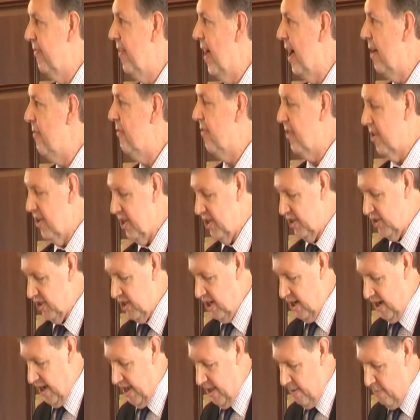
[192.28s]
I'm very
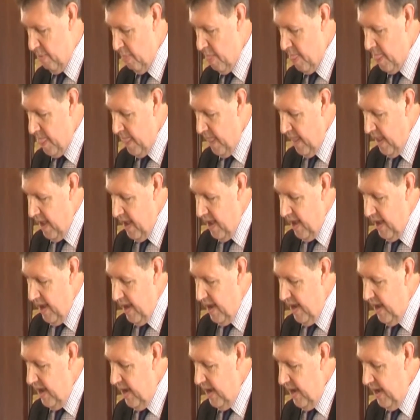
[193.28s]
shy.
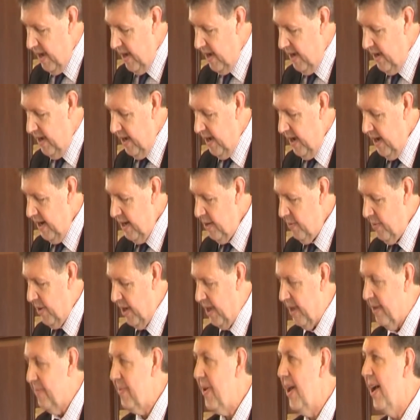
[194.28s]

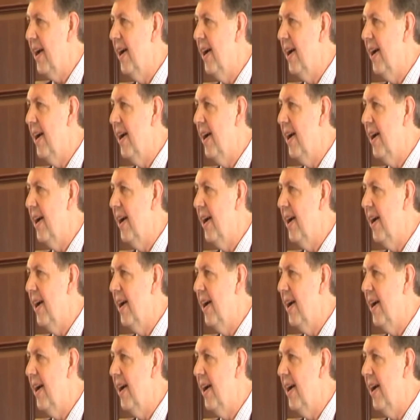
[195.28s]
Anyway,